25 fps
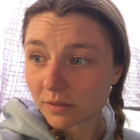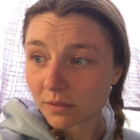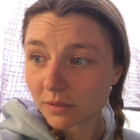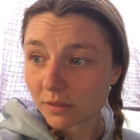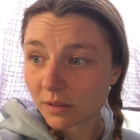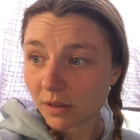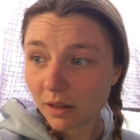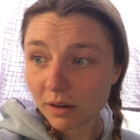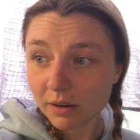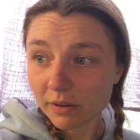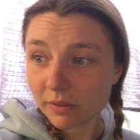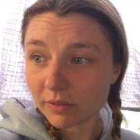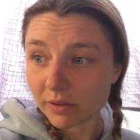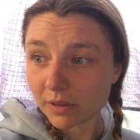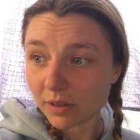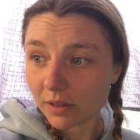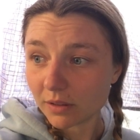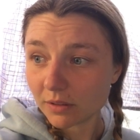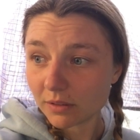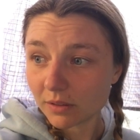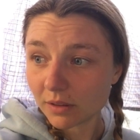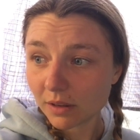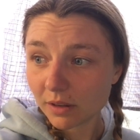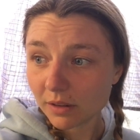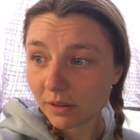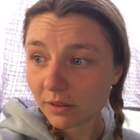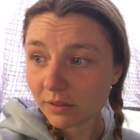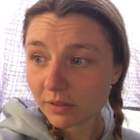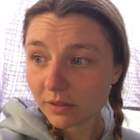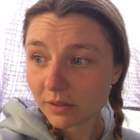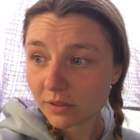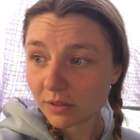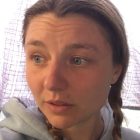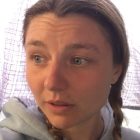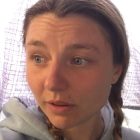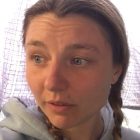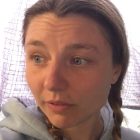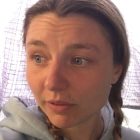None of it. None of it's
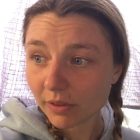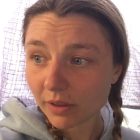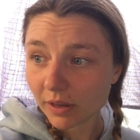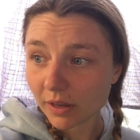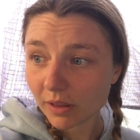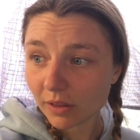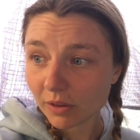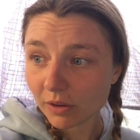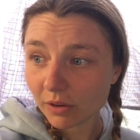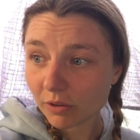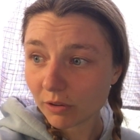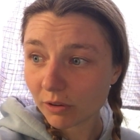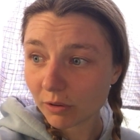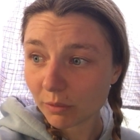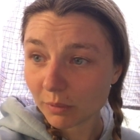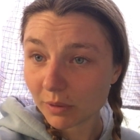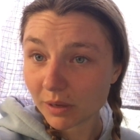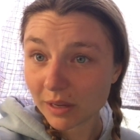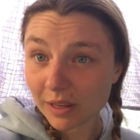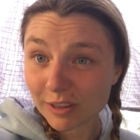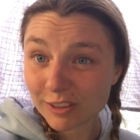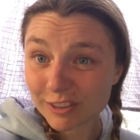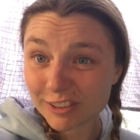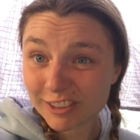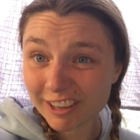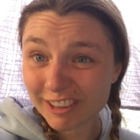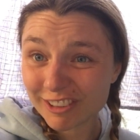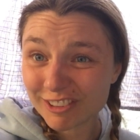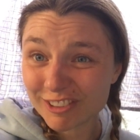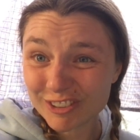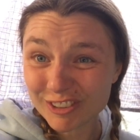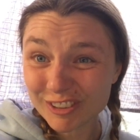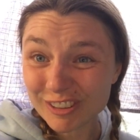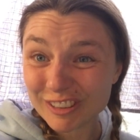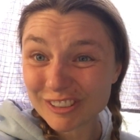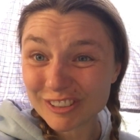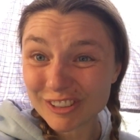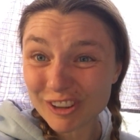stuff that I learned from an outside
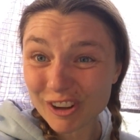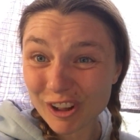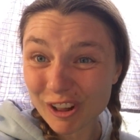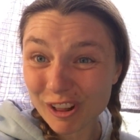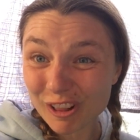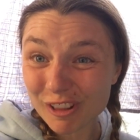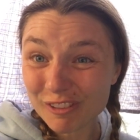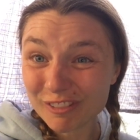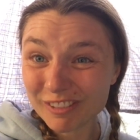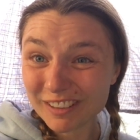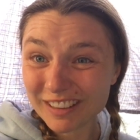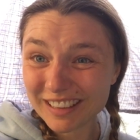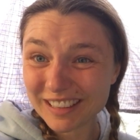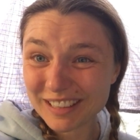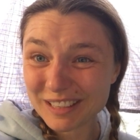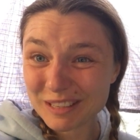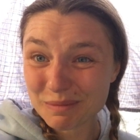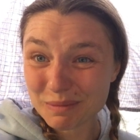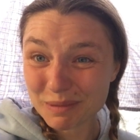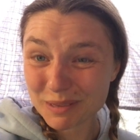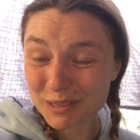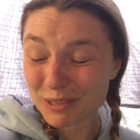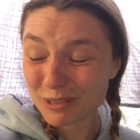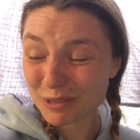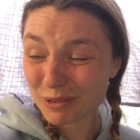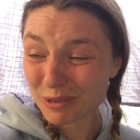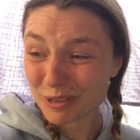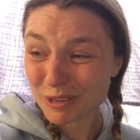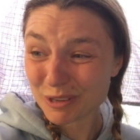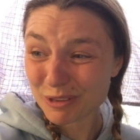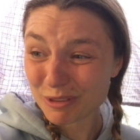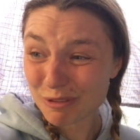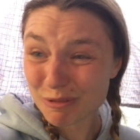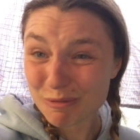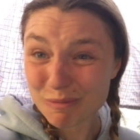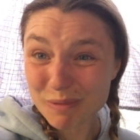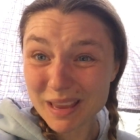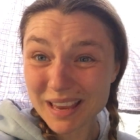source. All of it has been sourced
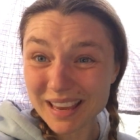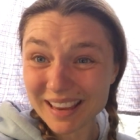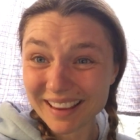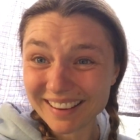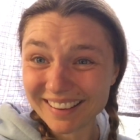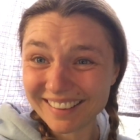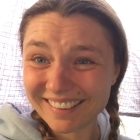through me.